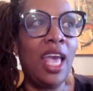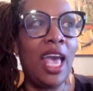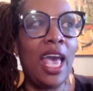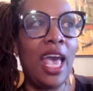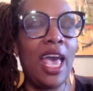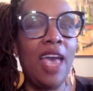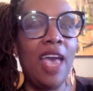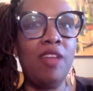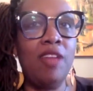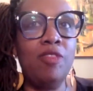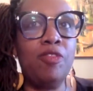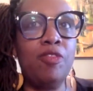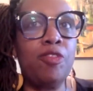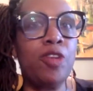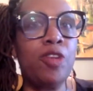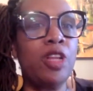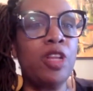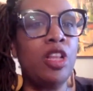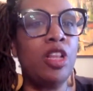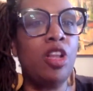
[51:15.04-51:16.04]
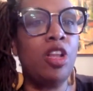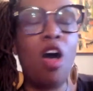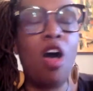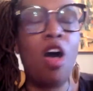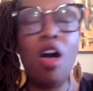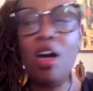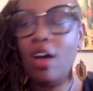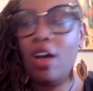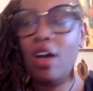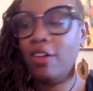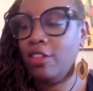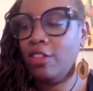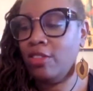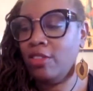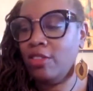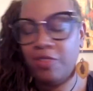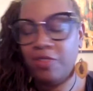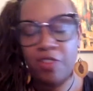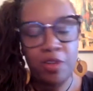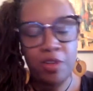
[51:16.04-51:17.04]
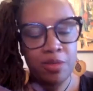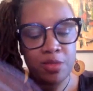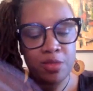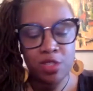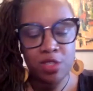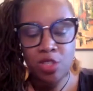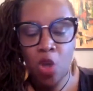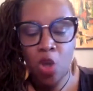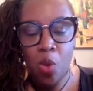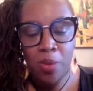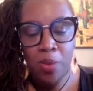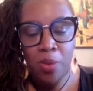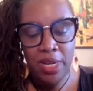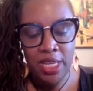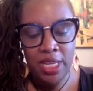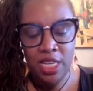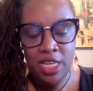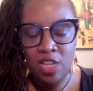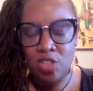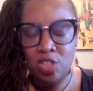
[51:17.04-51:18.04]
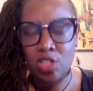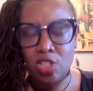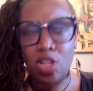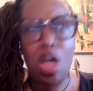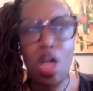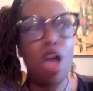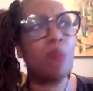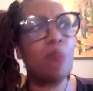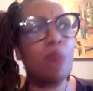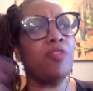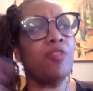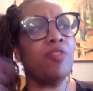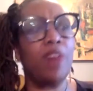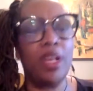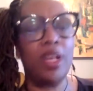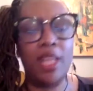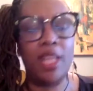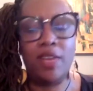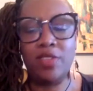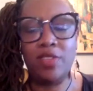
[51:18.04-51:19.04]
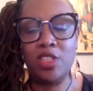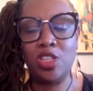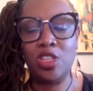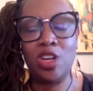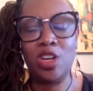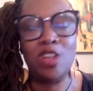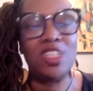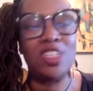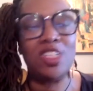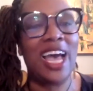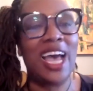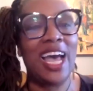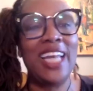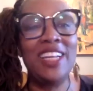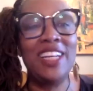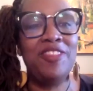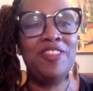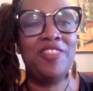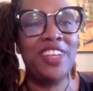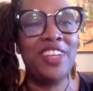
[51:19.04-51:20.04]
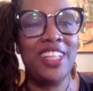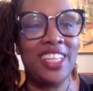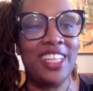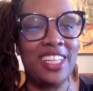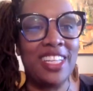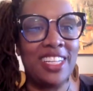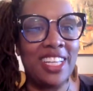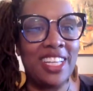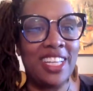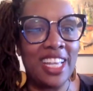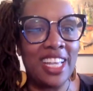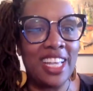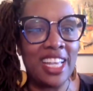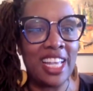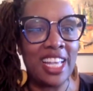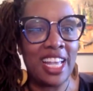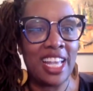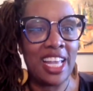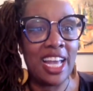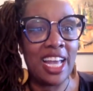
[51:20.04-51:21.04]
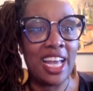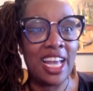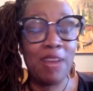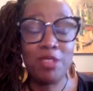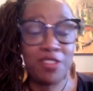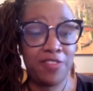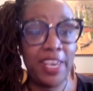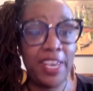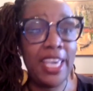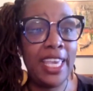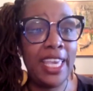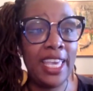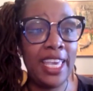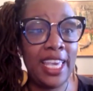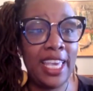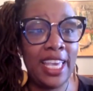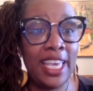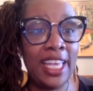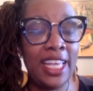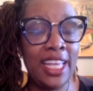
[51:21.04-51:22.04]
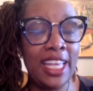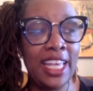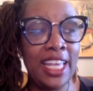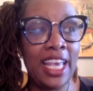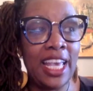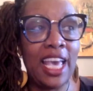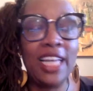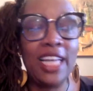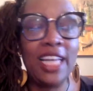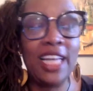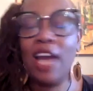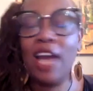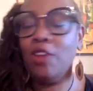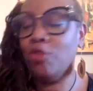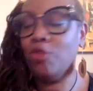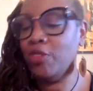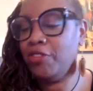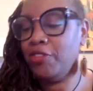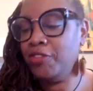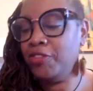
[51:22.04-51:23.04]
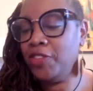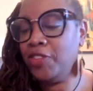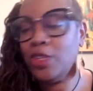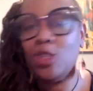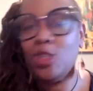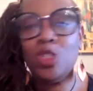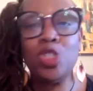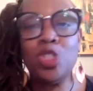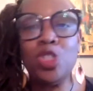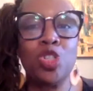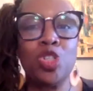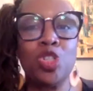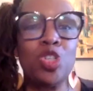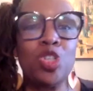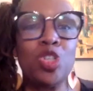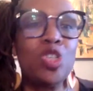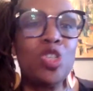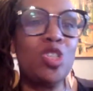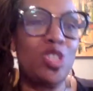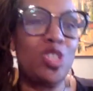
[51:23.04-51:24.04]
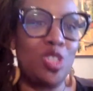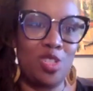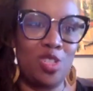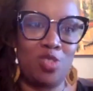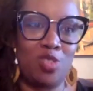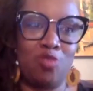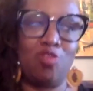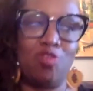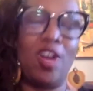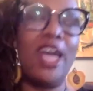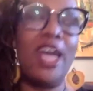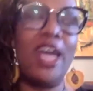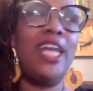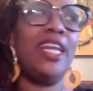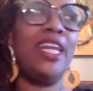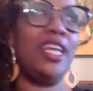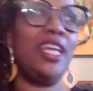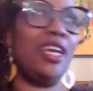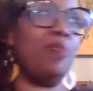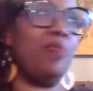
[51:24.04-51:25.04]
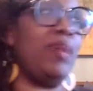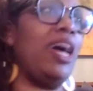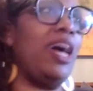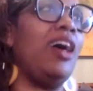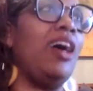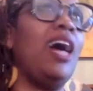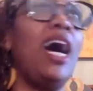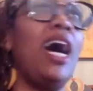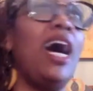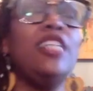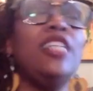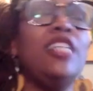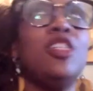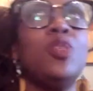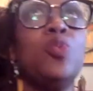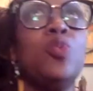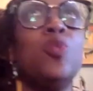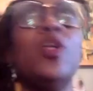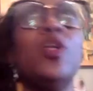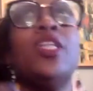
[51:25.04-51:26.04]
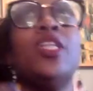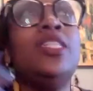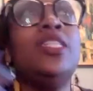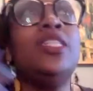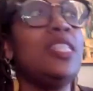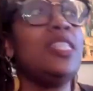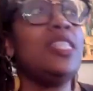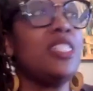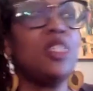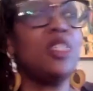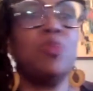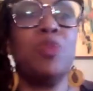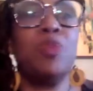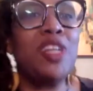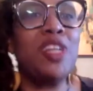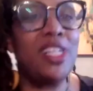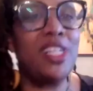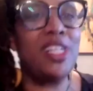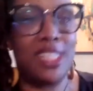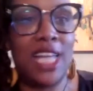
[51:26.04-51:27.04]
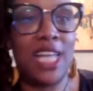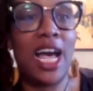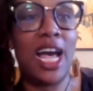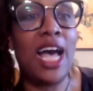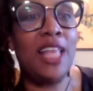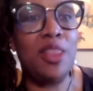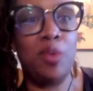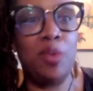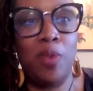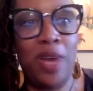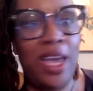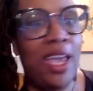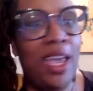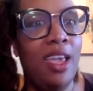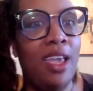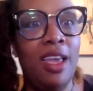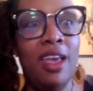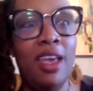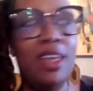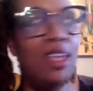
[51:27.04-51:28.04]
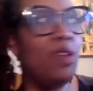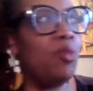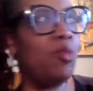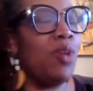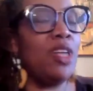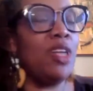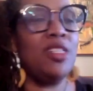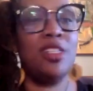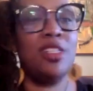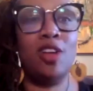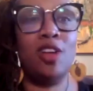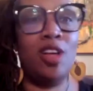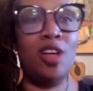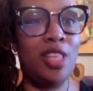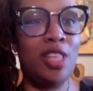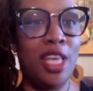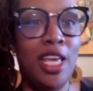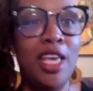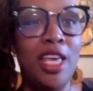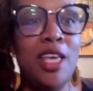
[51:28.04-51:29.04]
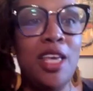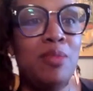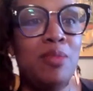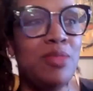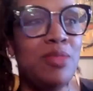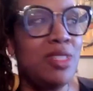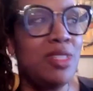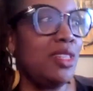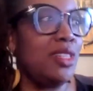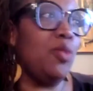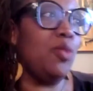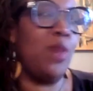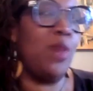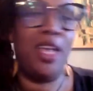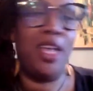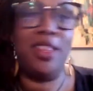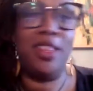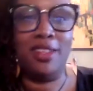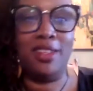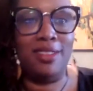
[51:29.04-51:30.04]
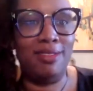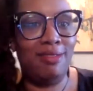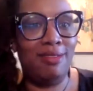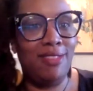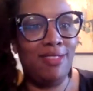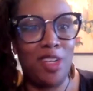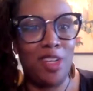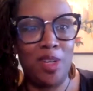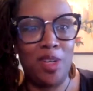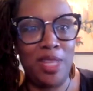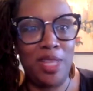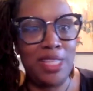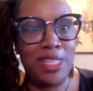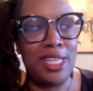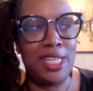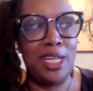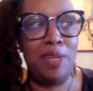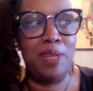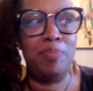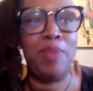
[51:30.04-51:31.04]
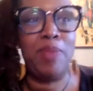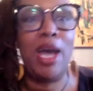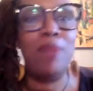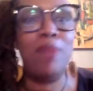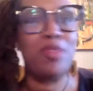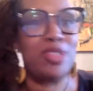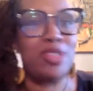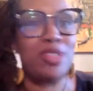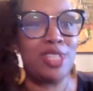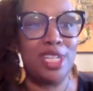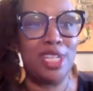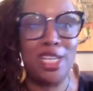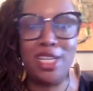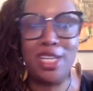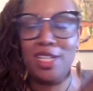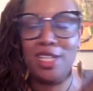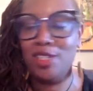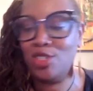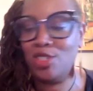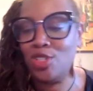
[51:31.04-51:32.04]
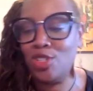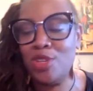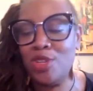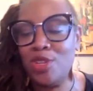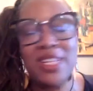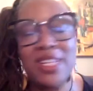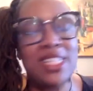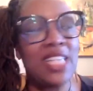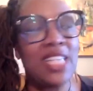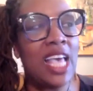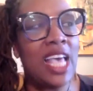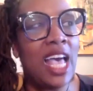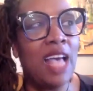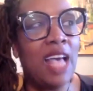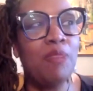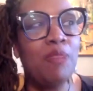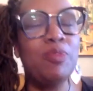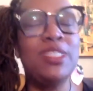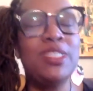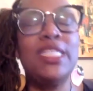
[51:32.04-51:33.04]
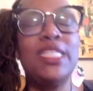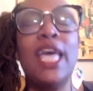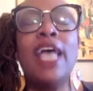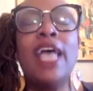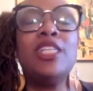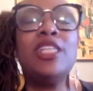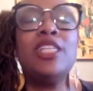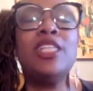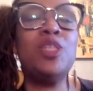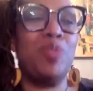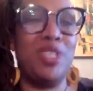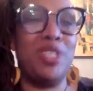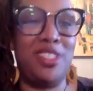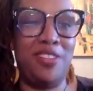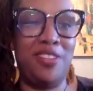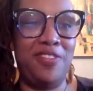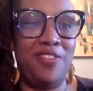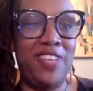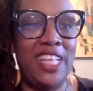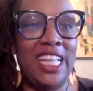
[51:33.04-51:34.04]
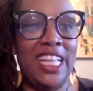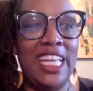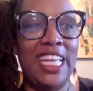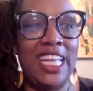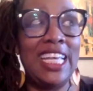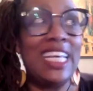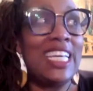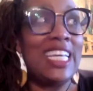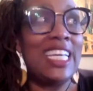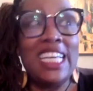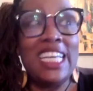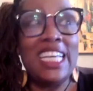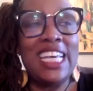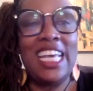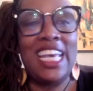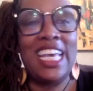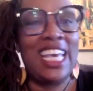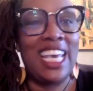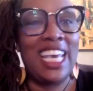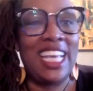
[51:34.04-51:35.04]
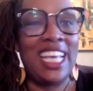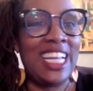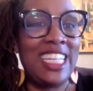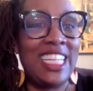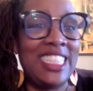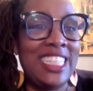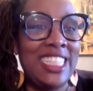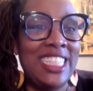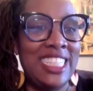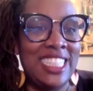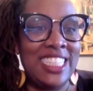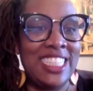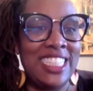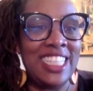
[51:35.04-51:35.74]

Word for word: And for long, uh, for so many years, long before I left the church, I didn't feel it. Mm. I was mm. faking it. And mm. I would fill journals writing about how I just wanted to experience God the way it was in all the hymns and the way that, you know, they said in Bible study and in sermons, mm. desperate to feel it. Mm. And I didn't.